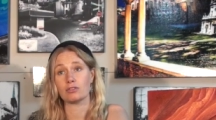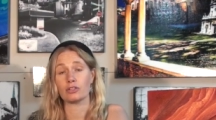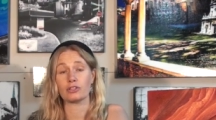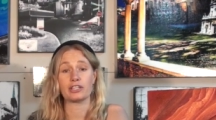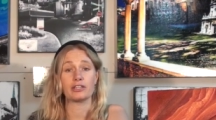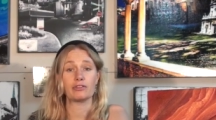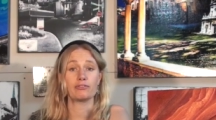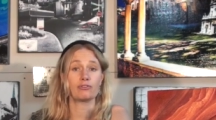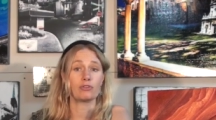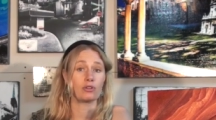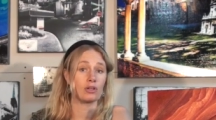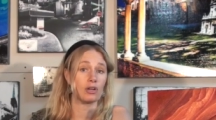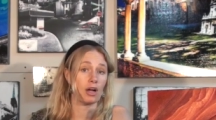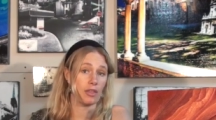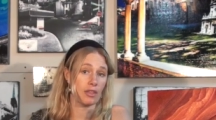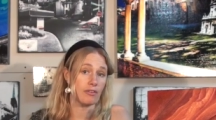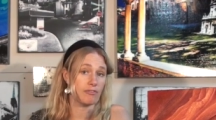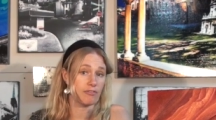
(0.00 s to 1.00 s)
looking
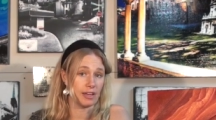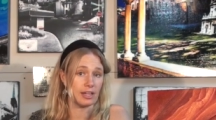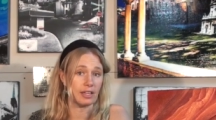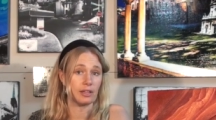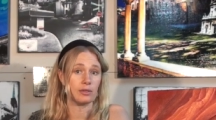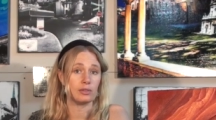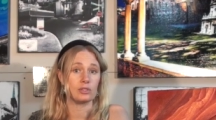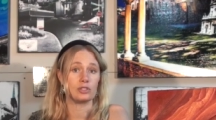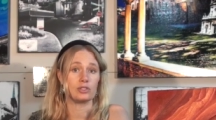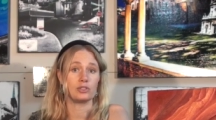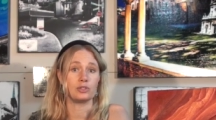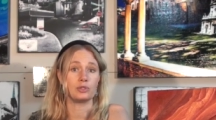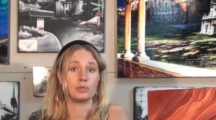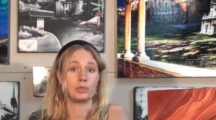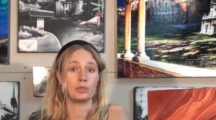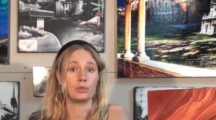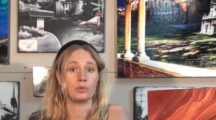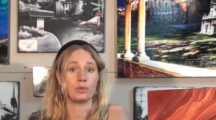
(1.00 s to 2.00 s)
for other venues
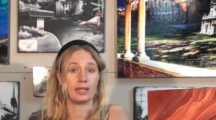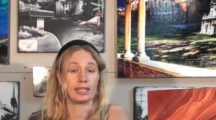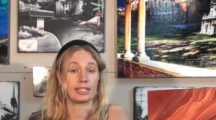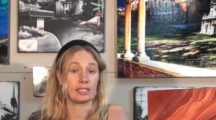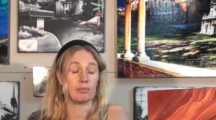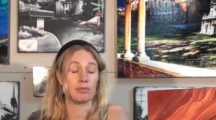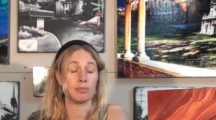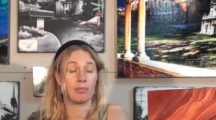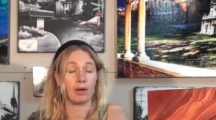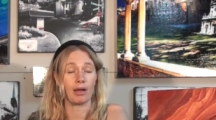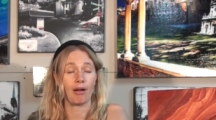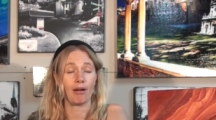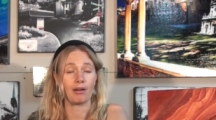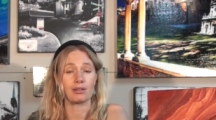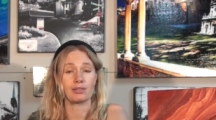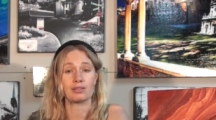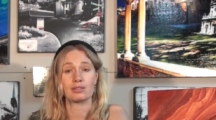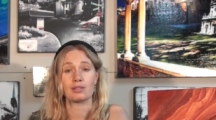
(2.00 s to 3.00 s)
to exhibit my
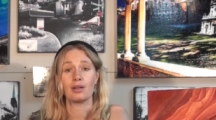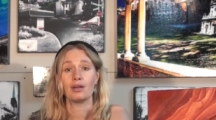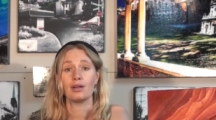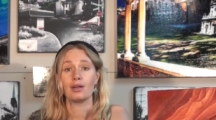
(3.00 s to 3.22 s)
art.